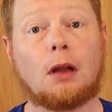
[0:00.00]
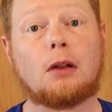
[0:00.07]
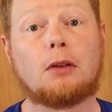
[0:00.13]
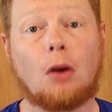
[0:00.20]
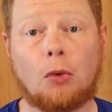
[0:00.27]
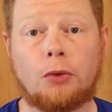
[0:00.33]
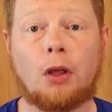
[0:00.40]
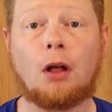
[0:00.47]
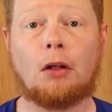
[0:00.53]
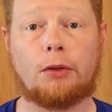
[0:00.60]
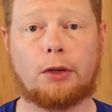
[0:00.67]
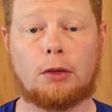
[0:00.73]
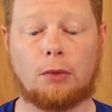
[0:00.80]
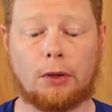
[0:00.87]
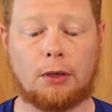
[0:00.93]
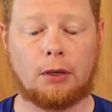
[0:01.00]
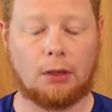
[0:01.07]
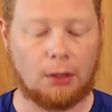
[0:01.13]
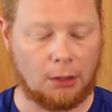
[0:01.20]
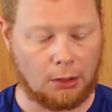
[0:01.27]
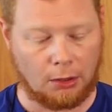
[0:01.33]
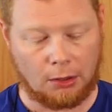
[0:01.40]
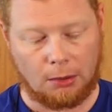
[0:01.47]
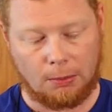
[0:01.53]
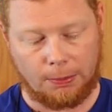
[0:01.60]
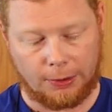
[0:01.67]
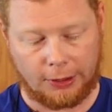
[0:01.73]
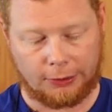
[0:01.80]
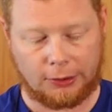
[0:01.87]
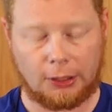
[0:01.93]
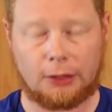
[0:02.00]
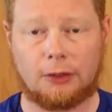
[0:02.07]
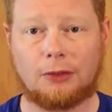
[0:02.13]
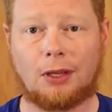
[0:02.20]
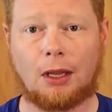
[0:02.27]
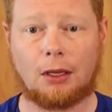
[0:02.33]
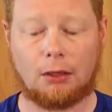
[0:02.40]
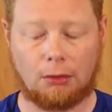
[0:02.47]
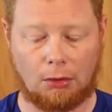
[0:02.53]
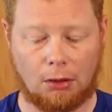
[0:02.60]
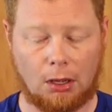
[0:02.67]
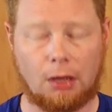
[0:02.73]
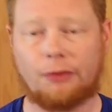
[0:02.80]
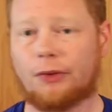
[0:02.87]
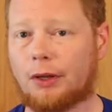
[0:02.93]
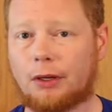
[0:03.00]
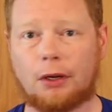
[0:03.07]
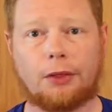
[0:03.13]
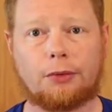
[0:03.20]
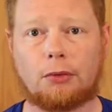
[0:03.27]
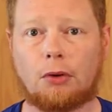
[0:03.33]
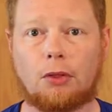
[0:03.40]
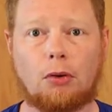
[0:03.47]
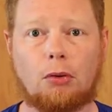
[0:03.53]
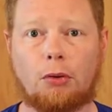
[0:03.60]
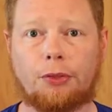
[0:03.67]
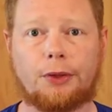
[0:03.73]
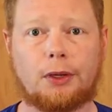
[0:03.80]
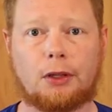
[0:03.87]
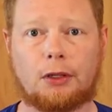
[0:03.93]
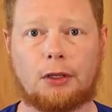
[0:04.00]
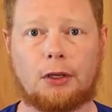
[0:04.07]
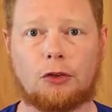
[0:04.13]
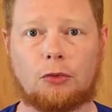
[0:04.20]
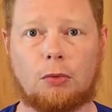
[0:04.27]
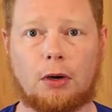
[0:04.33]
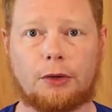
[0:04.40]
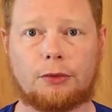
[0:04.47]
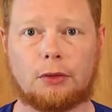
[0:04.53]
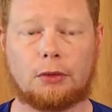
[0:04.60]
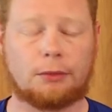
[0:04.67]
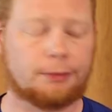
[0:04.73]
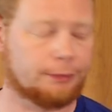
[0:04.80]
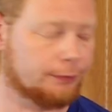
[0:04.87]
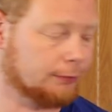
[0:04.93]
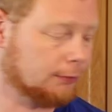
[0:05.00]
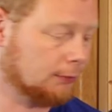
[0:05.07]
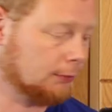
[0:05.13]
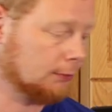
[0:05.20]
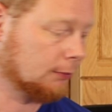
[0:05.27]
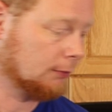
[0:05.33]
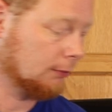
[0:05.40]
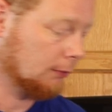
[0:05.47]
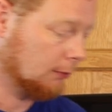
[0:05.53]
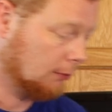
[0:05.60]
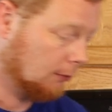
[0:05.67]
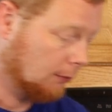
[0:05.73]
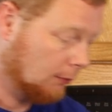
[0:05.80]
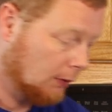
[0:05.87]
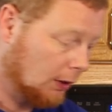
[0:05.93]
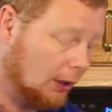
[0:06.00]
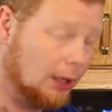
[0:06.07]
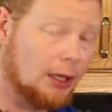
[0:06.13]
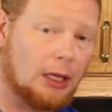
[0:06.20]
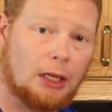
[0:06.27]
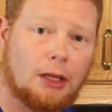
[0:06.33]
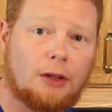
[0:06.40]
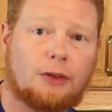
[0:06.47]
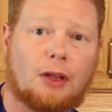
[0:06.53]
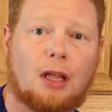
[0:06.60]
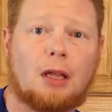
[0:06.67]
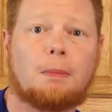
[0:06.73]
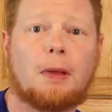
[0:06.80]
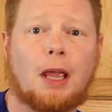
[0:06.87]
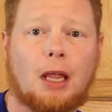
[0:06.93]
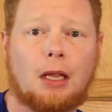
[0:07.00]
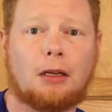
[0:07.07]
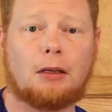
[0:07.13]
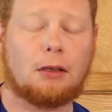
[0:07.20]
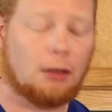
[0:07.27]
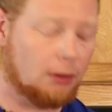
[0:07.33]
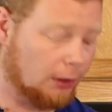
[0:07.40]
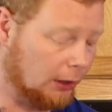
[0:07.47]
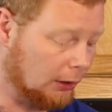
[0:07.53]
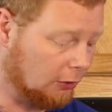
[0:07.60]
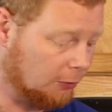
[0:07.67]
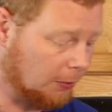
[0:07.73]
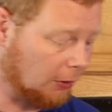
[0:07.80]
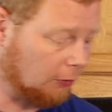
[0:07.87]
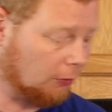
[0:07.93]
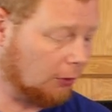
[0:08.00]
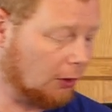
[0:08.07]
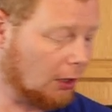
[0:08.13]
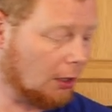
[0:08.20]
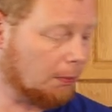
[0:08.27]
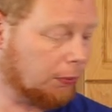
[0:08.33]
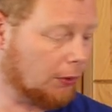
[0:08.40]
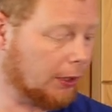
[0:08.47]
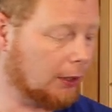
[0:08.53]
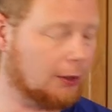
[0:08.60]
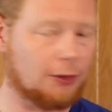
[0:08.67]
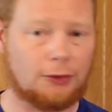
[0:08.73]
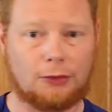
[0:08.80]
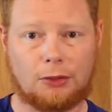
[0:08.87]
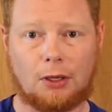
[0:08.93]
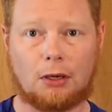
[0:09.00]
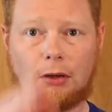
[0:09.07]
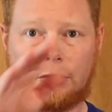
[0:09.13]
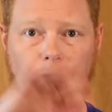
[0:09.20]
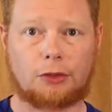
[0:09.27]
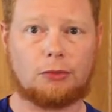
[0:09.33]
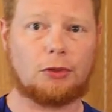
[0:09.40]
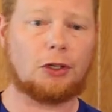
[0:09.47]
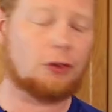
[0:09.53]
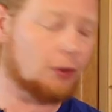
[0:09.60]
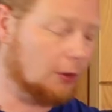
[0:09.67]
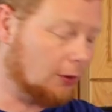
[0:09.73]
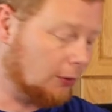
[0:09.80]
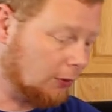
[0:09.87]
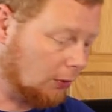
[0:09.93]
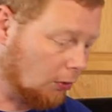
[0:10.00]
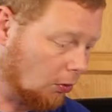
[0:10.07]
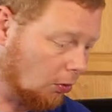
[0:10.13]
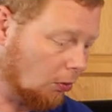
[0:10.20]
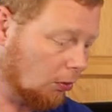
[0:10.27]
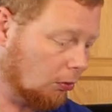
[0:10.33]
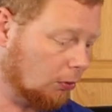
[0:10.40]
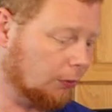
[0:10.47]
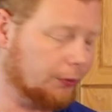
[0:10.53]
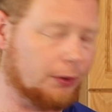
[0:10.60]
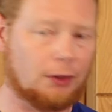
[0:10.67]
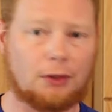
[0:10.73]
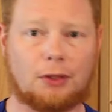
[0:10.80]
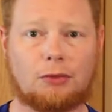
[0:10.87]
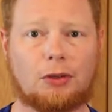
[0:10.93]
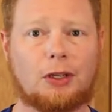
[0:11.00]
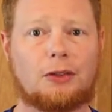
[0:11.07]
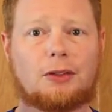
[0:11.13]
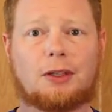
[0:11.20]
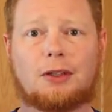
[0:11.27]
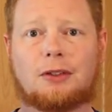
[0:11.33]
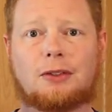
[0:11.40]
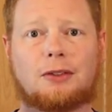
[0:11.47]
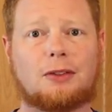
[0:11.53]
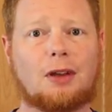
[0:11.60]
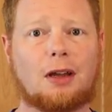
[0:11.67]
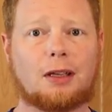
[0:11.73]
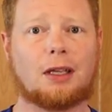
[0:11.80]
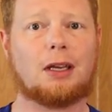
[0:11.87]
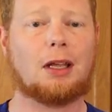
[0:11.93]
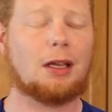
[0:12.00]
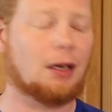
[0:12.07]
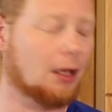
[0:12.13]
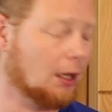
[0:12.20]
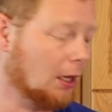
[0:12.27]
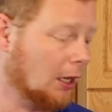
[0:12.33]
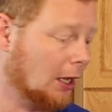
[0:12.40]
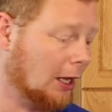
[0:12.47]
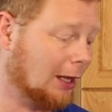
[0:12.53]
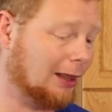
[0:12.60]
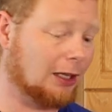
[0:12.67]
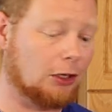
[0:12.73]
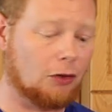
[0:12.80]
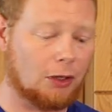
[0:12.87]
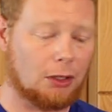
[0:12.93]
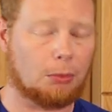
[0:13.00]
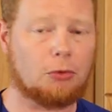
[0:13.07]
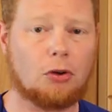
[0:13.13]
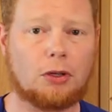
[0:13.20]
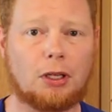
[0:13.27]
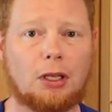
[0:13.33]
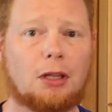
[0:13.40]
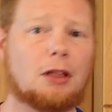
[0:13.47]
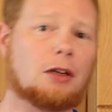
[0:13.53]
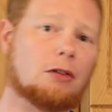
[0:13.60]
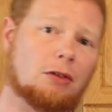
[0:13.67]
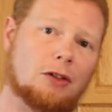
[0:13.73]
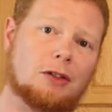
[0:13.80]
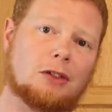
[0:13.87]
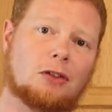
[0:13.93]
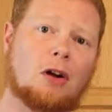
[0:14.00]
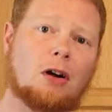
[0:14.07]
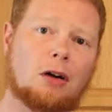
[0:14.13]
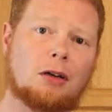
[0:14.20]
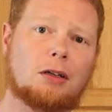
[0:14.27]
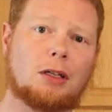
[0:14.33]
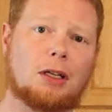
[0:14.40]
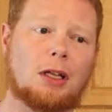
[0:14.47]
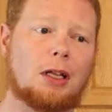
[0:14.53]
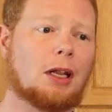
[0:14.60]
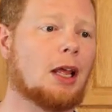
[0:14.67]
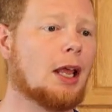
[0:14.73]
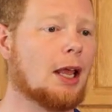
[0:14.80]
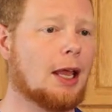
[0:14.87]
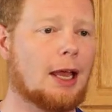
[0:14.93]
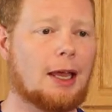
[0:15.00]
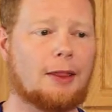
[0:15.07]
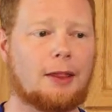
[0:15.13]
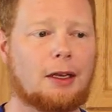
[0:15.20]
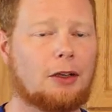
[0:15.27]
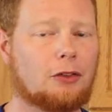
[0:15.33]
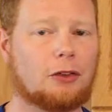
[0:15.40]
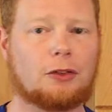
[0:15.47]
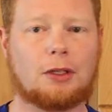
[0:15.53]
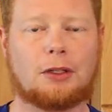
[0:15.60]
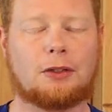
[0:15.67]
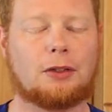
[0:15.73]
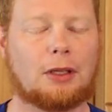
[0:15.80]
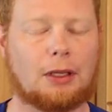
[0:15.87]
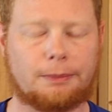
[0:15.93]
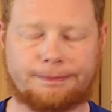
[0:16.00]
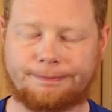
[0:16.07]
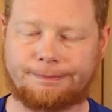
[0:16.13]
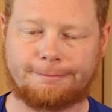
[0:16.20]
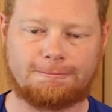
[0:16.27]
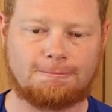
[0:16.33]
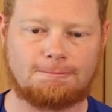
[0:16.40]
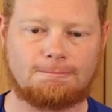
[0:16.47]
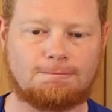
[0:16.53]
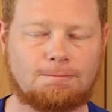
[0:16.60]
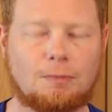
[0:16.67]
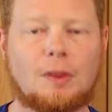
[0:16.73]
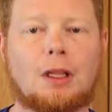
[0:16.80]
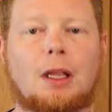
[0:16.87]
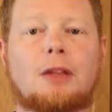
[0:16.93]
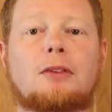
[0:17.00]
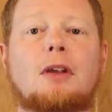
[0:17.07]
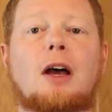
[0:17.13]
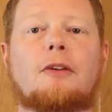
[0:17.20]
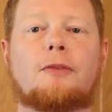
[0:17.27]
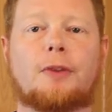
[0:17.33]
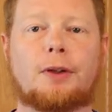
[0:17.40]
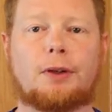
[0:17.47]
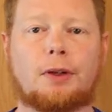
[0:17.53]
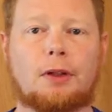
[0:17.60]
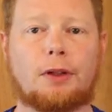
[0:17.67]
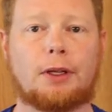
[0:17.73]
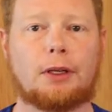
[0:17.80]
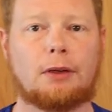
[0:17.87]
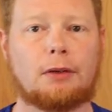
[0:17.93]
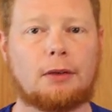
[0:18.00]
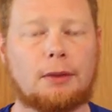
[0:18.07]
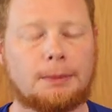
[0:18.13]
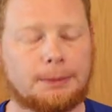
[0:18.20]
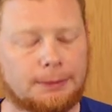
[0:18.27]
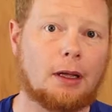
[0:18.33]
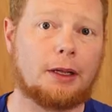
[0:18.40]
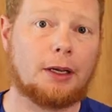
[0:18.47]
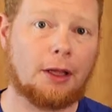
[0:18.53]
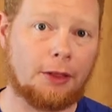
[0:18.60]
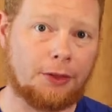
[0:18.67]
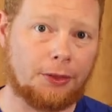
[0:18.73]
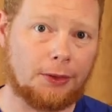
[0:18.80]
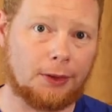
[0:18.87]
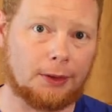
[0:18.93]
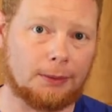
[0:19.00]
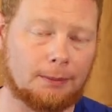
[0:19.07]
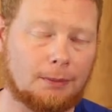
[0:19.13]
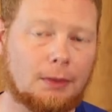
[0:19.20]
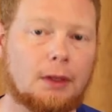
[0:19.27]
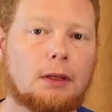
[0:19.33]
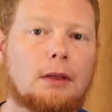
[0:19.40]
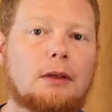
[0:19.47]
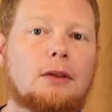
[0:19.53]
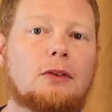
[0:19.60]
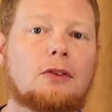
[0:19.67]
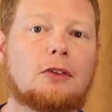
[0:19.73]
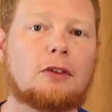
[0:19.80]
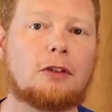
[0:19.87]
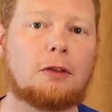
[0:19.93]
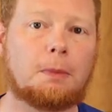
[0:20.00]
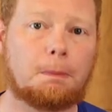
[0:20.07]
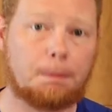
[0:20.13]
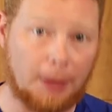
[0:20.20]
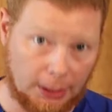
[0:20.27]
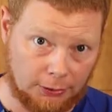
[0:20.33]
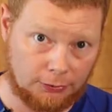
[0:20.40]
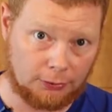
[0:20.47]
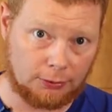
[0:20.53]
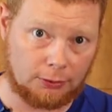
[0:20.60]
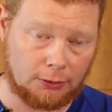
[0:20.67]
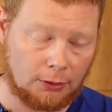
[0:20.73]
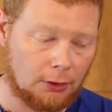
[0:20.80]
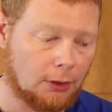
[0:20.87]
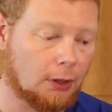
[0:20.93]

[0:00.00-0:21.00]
don't tell anyone, but I take this handle off and I throw the whole thing in the dishwasher. It is a pain to clean, especially that plate, because it's got all these ridges and holes and grease gets stuck in it, and then you end up cooking and then the grease gets hardened in it, and then it's not fun to clean. Another thing, space.